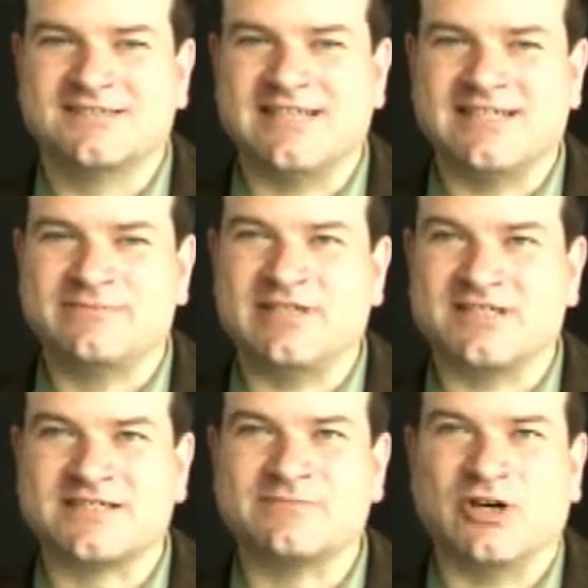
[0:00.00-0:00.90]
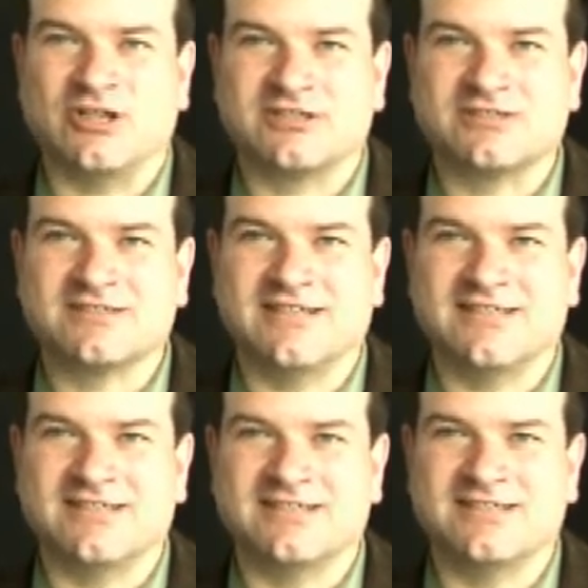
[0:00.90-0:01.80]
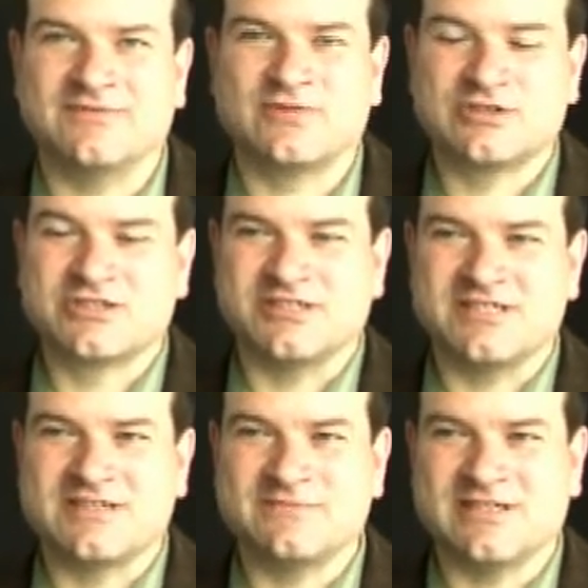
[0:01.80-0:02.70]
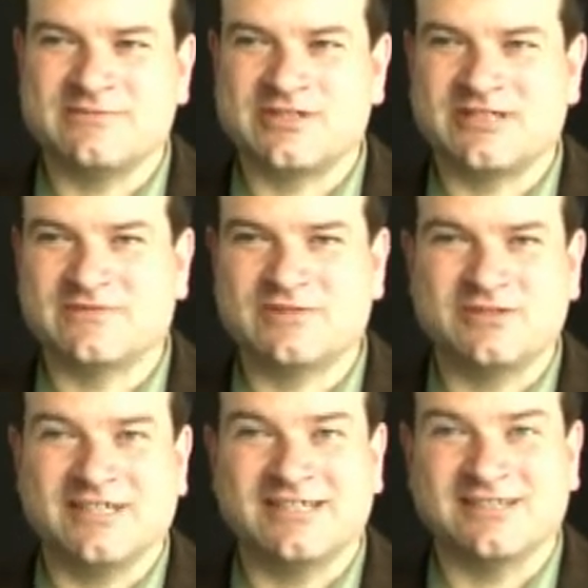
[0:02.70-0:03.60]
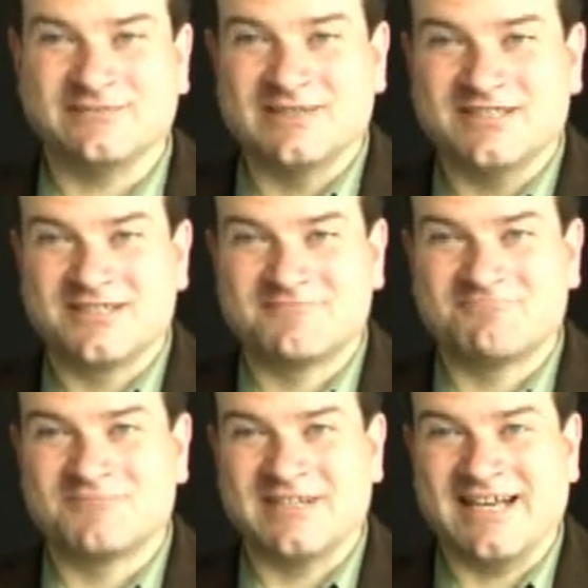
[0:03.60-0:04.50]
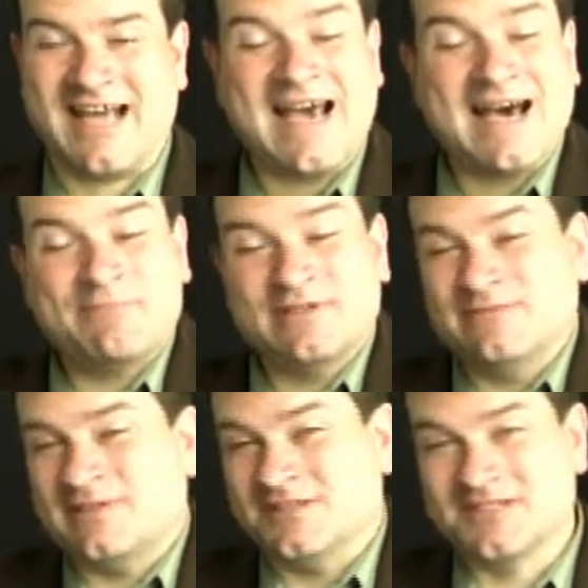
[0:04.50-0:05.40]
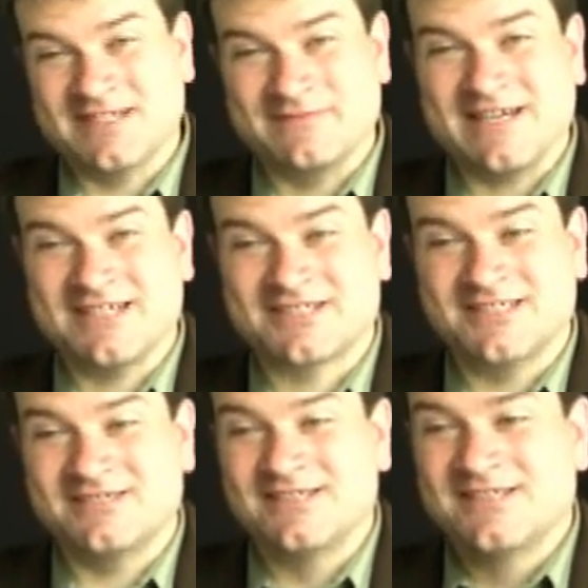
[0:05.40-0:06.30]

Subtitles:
data being smaller, and unfortunately sometimes you have two data elements that happen to be on the same cache line,